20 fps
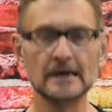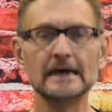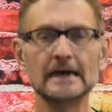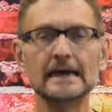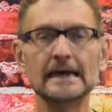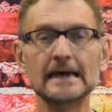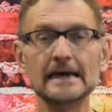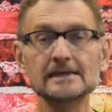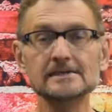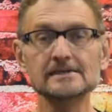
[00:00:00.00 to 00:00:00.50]

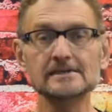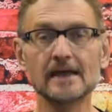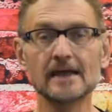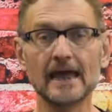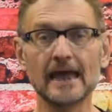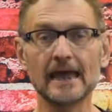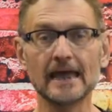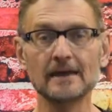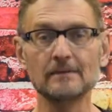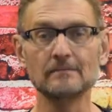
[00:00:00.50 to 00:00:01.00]
His
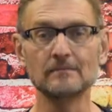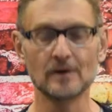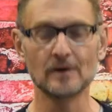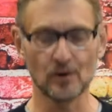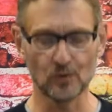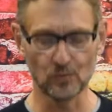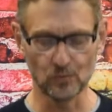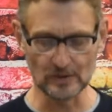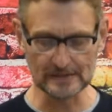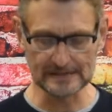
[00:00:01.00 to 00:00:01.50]
name
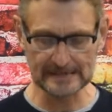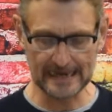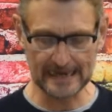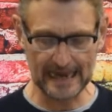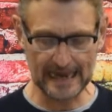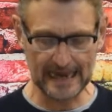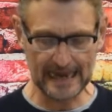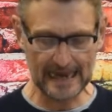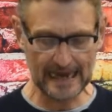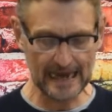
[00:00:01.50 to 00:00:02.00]
was
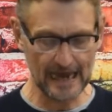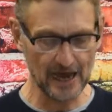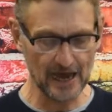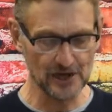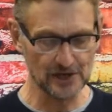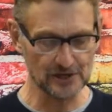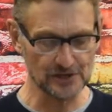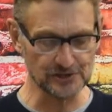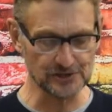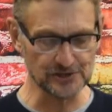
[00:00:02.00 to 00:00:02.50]
King
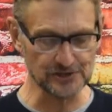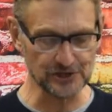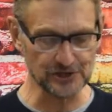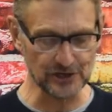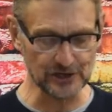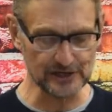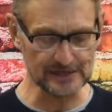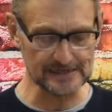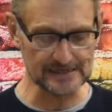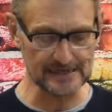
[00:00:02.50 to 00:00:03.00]

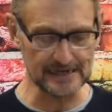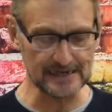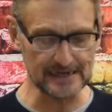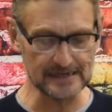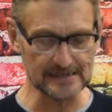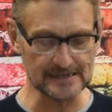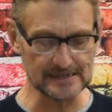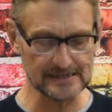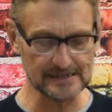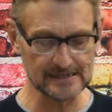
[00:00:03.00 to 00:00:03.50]

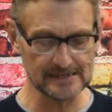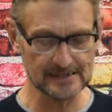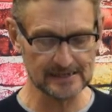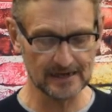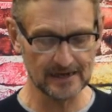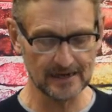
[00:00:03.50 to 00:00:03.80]
Xerxes.